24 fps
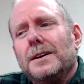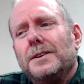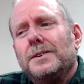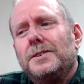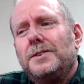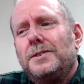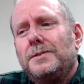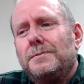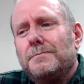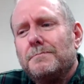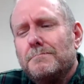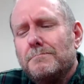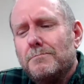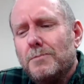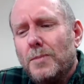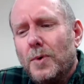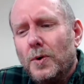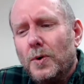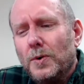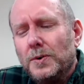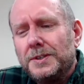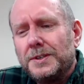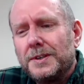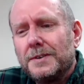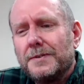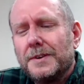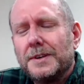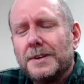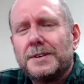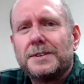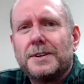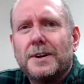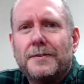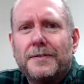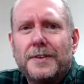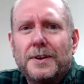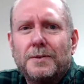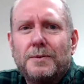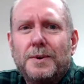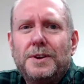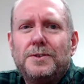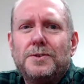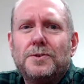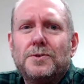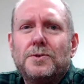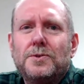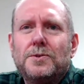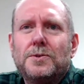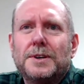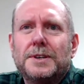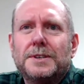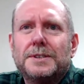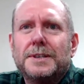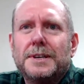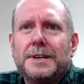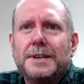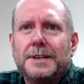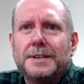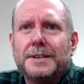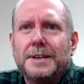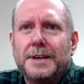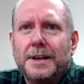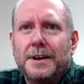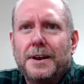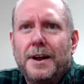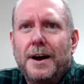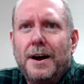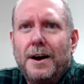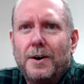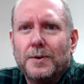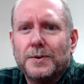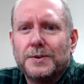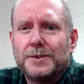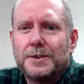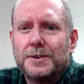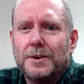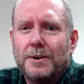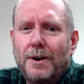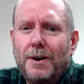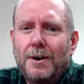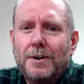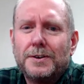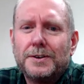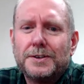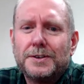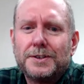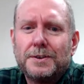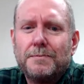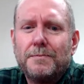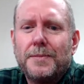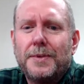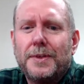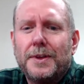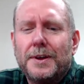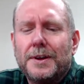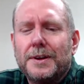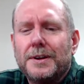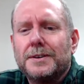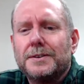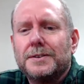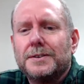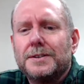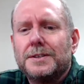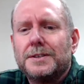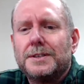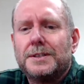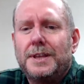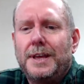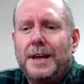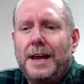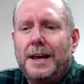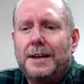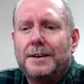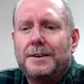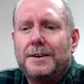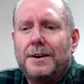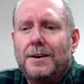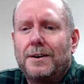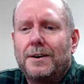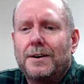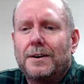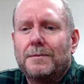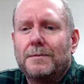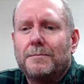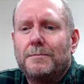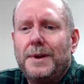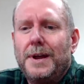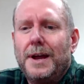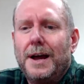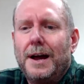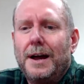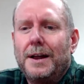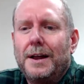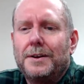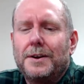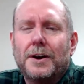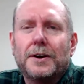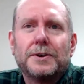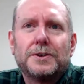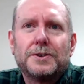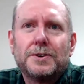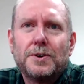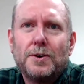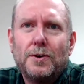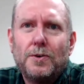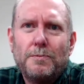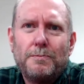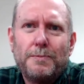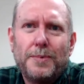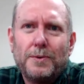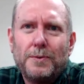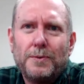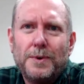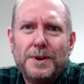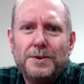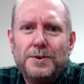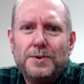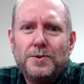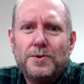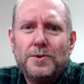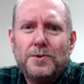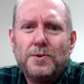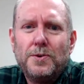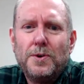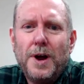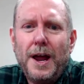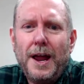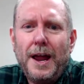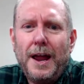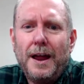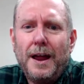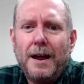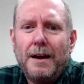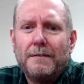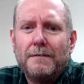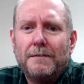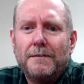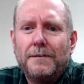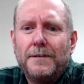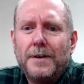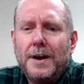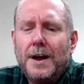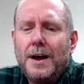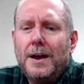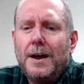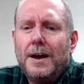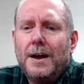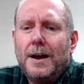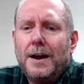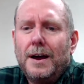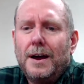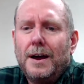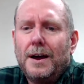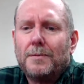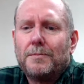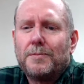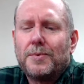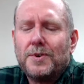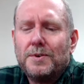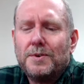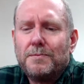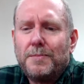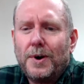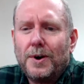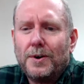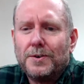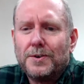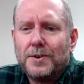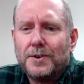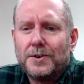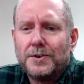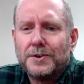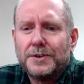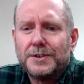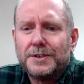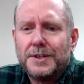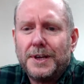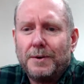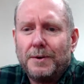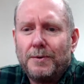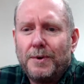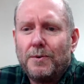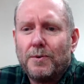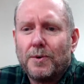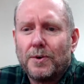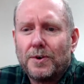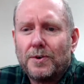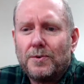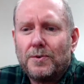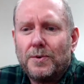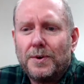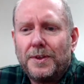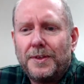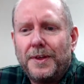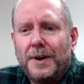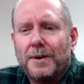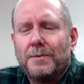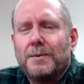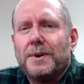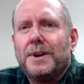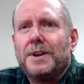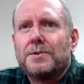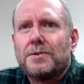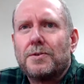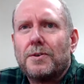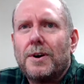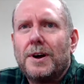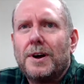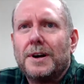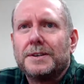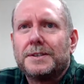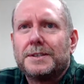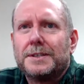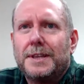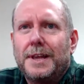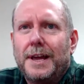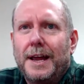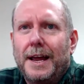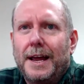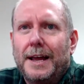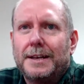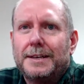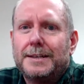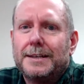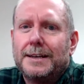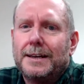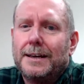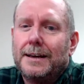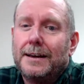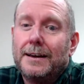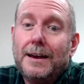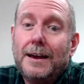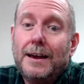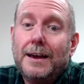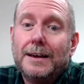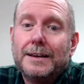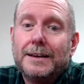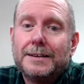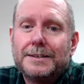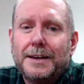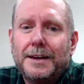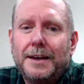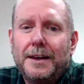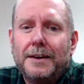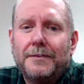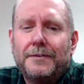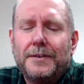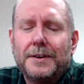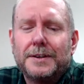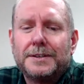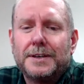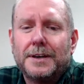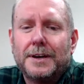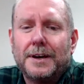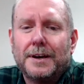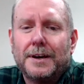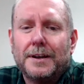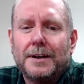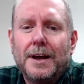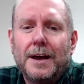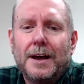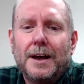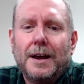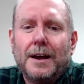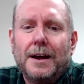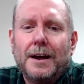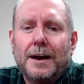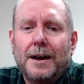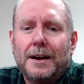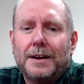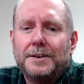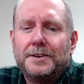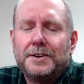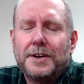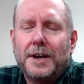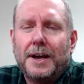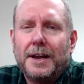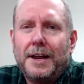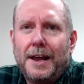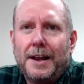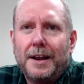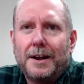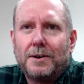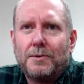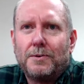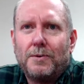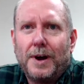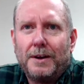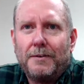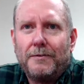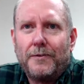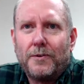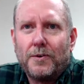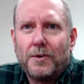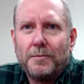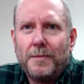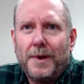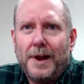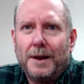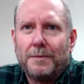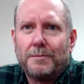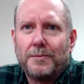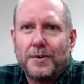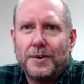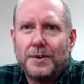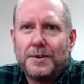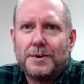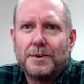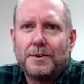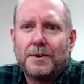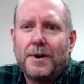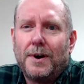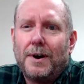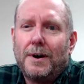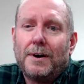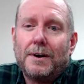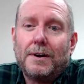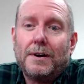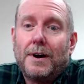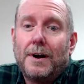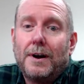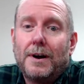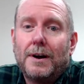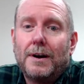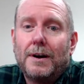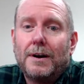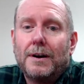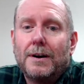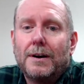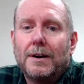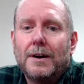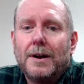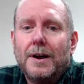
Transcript: Most of the stuff that we do is in-house. There are some things that are beyond our scope, but we do have print partners that we work with that we trust, that say if it's a gigantic wide format printer, our